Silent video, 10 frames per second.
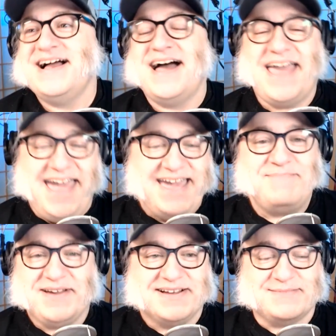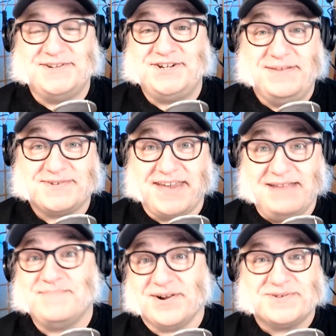a because I'm a
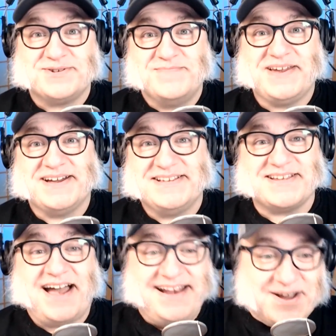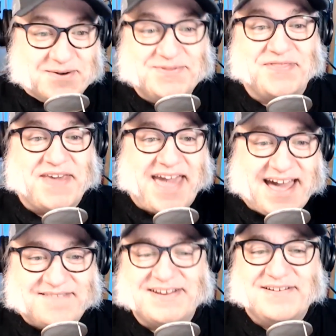cheapskate, but also because I know that they
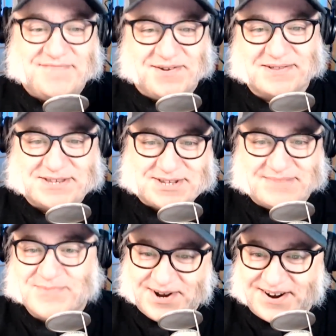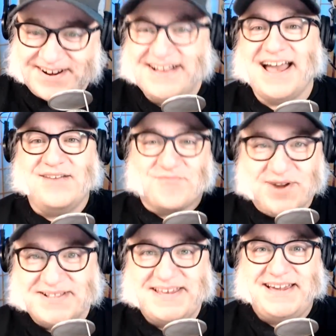have in a vault somewhere a
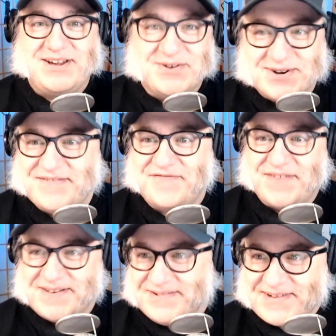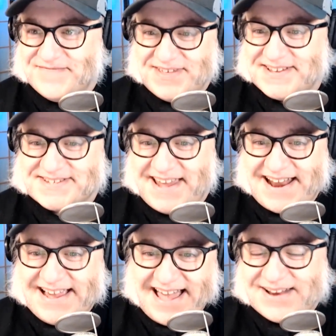really good film of this, and
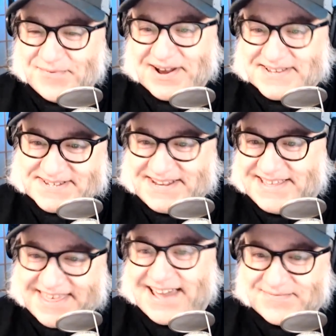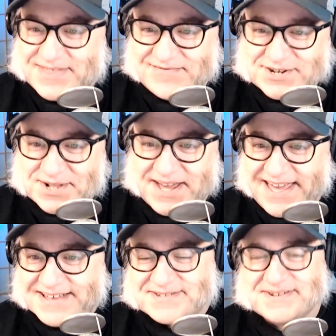I kind of want to see that with the original cast.